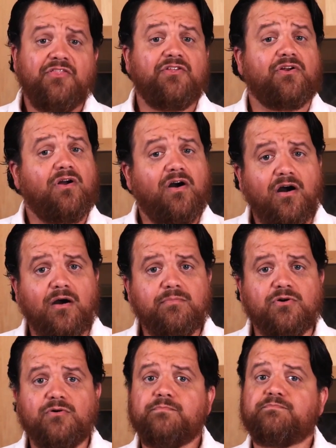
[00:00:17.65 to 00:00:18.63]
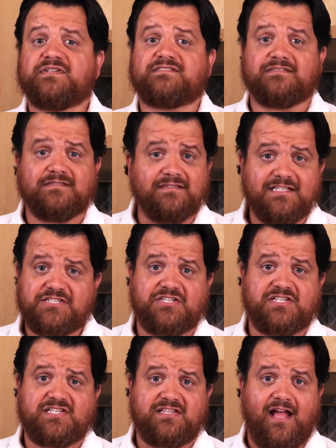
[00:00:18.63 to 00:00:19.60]
They're a humble but
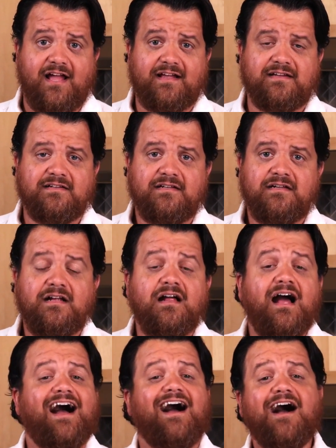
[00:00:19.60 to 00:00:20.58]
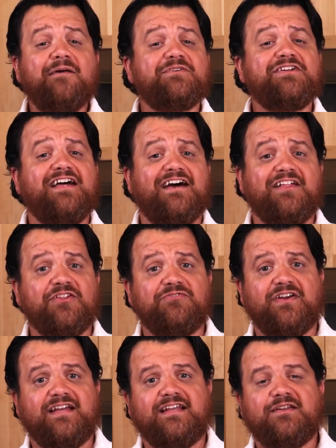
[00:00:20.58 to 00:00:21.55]
delicious snack. I'm gonna
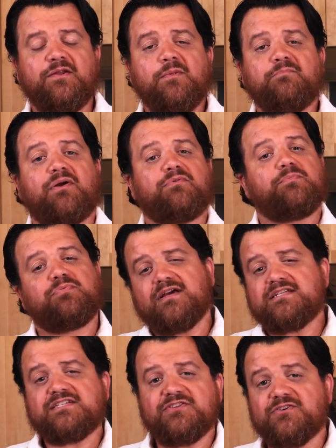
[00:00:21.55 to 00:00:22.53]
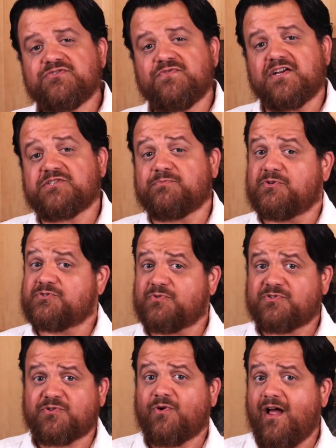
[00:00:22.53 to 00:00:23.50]
elevate it by replacing those vegetables
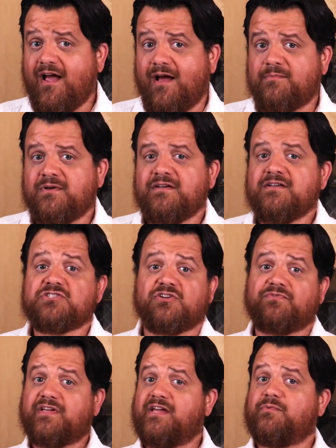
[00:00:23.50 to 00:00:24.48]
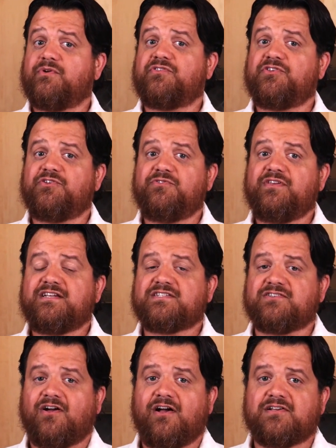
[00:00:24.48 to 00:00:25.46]
with crab, serving it with a unique
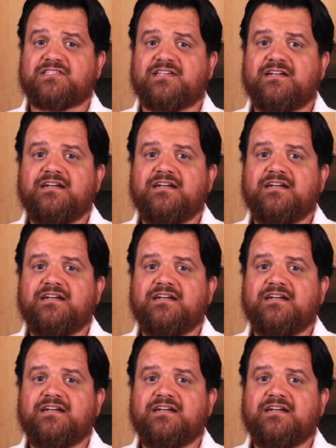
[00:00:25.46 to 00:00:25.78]
sauce,